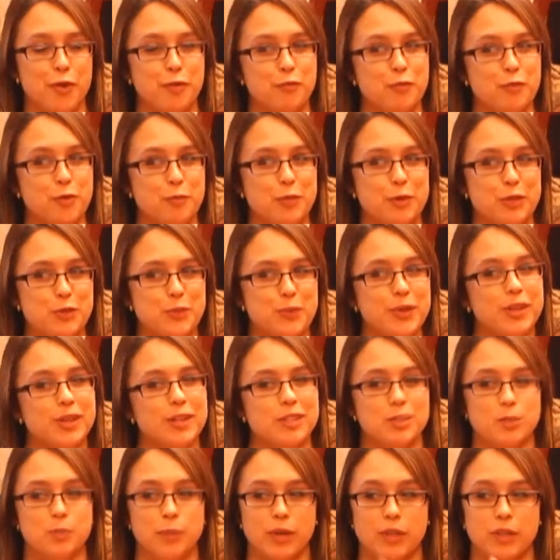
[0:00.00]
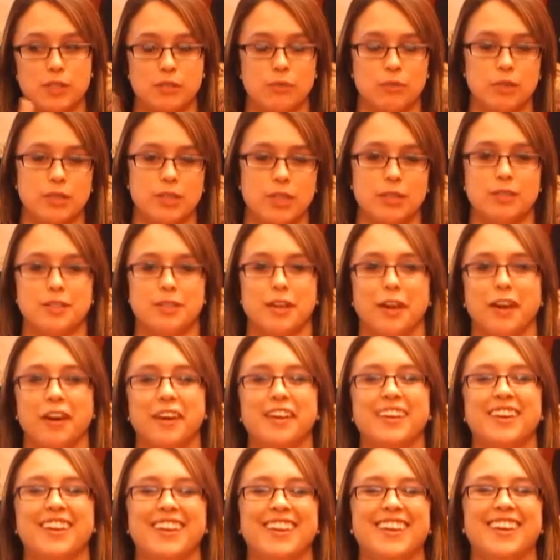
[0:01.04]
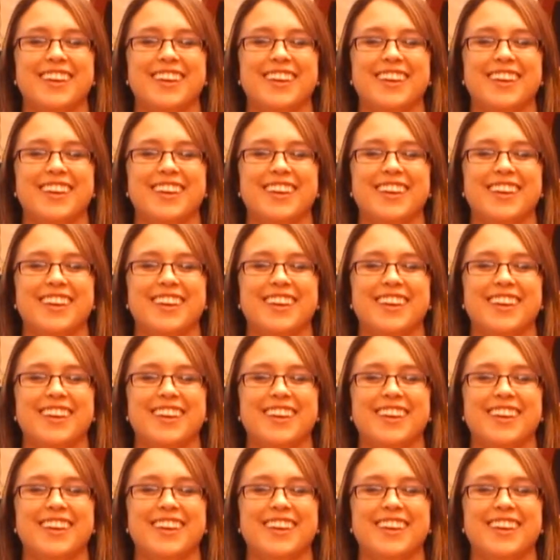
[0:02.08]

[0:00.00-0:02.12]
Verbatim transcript: far and few between, it's because of what's outside.